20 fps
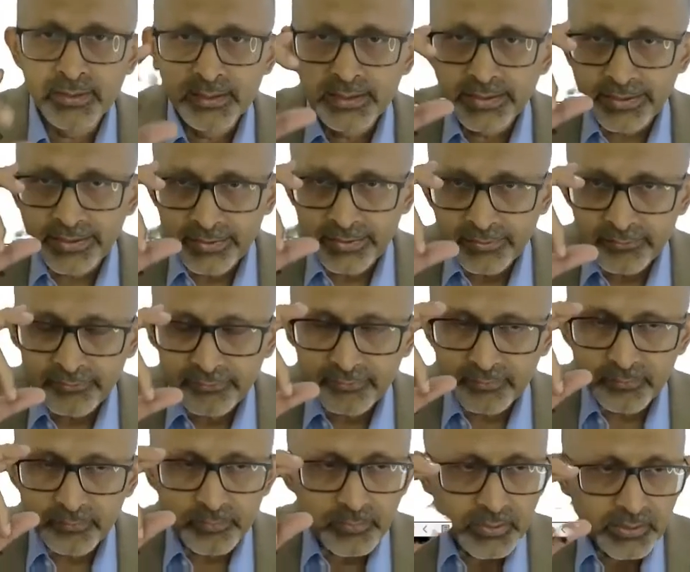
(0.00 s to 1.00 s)
is
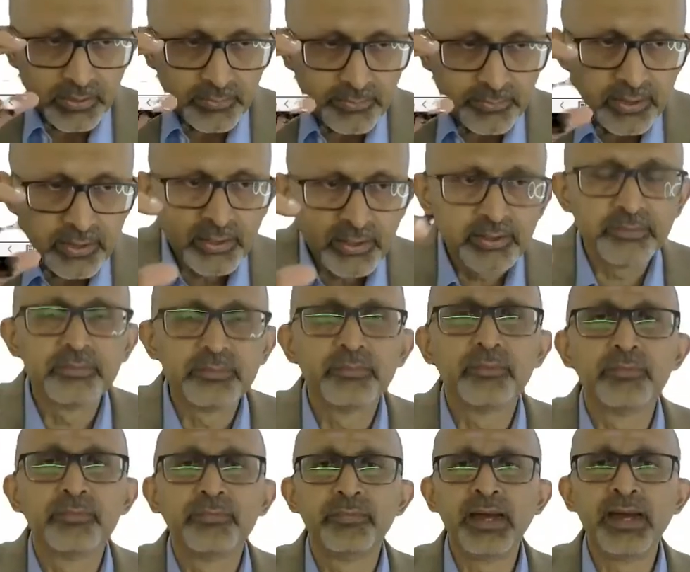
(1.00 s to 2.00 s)
the
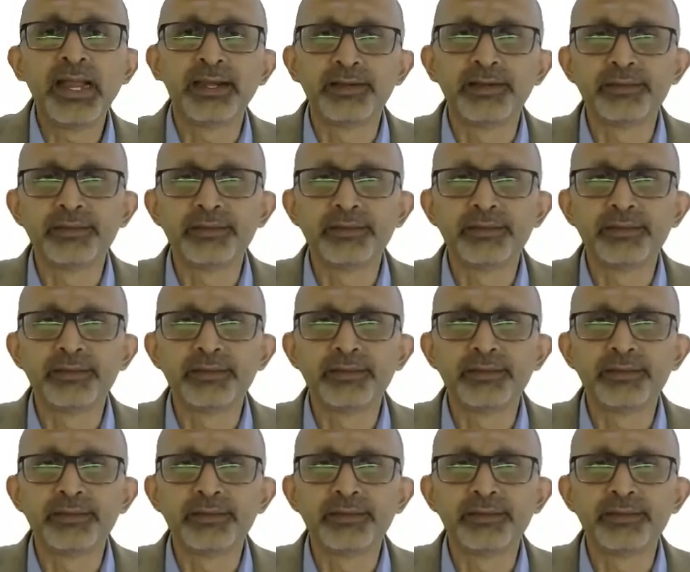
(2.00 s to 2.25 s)
fact